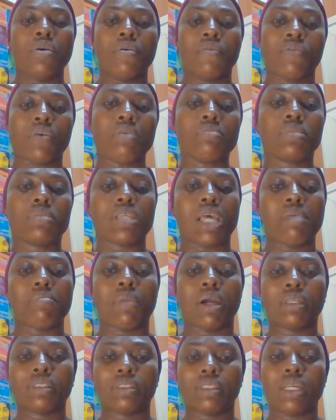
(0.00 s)
Form
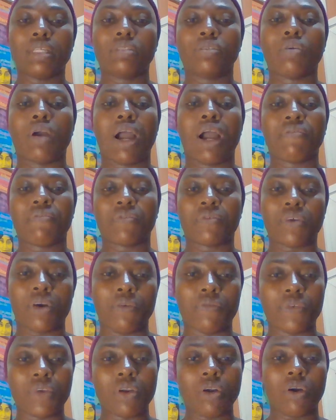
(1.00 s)
timer, then you have
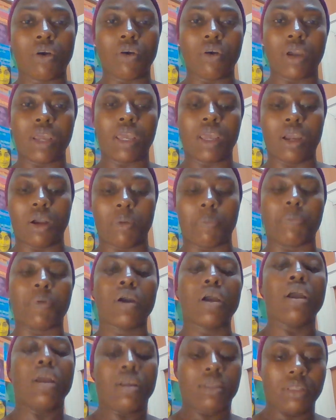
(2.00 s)
configure, help.
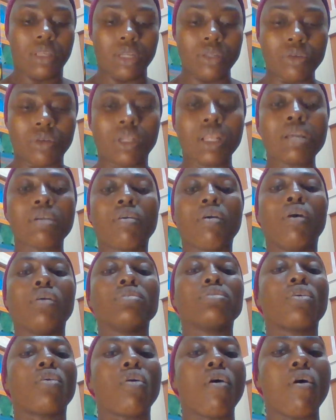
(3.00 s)
Then you click
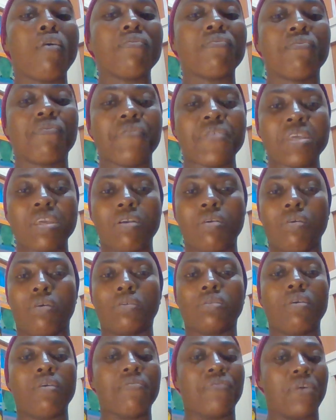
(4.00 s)
on configure.
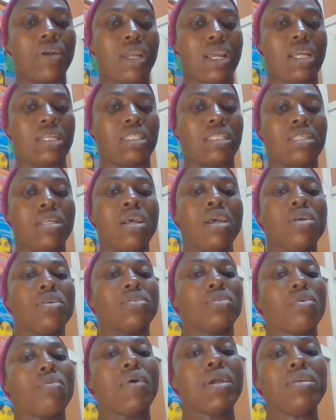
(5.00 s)
Don't forget.
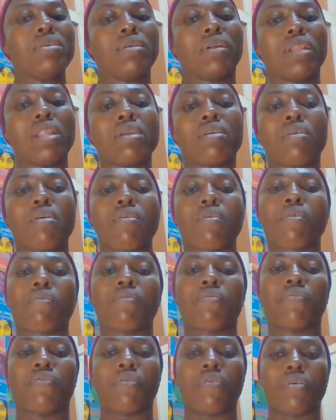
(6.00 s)
So when you click on
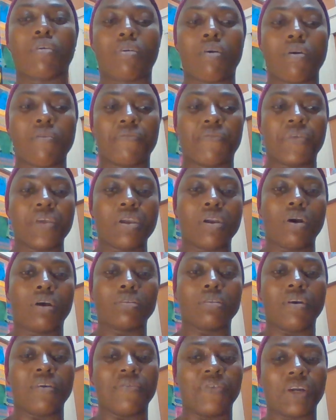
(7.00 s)
configure,
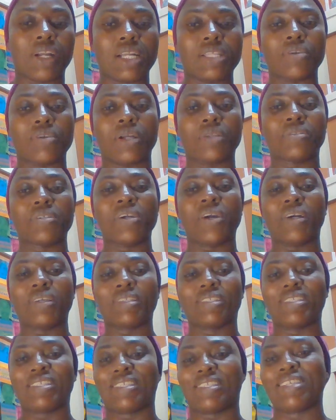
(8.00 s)
don't forget you are doing all
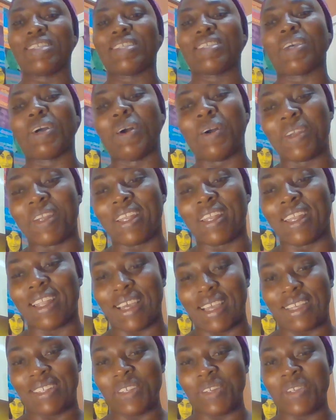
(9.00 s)
these things
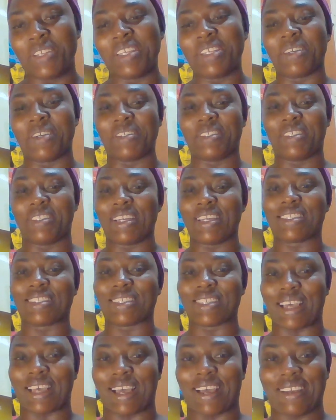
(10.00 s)
online. You need your
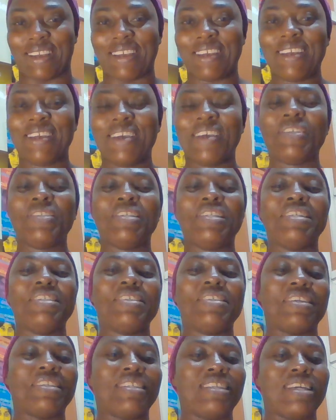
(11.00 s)
data. You need
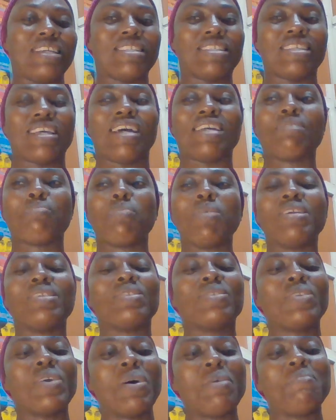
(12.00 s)
your data. Please
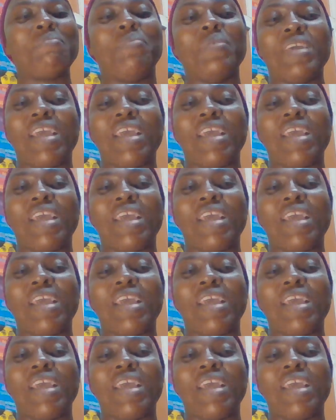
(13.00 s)
don't be